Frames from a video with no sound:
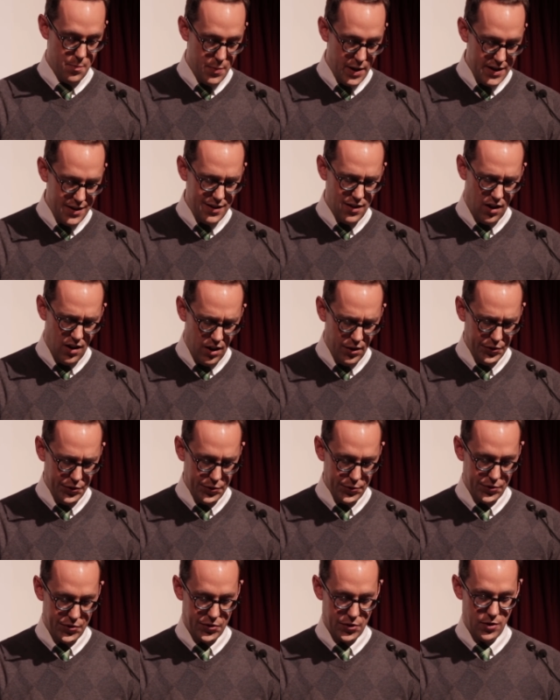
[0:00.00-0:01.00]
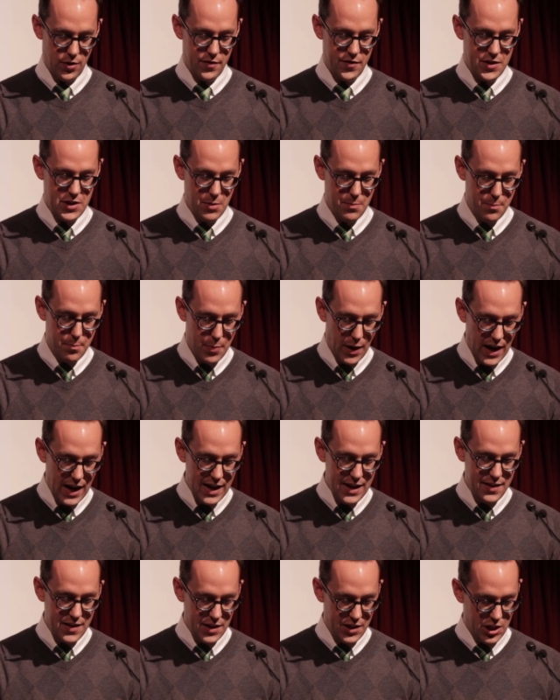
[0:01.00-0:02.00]
but it also served to
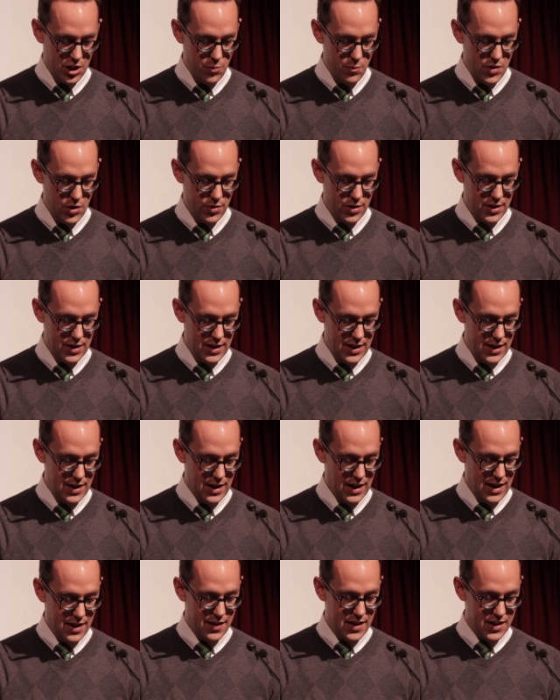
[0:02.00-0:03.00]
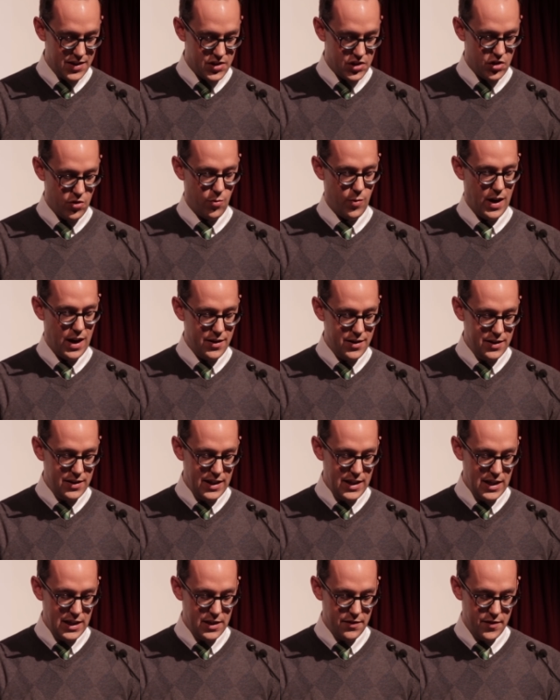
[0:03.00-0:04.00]
bind the community that
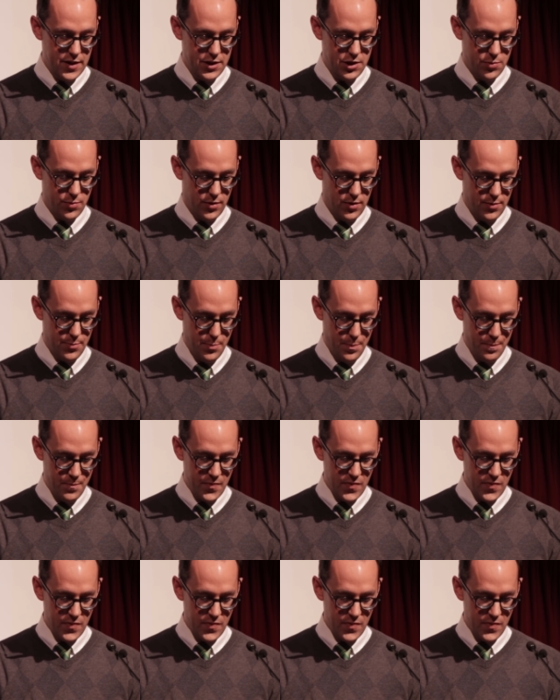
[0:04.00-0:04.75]
surrounded the individual,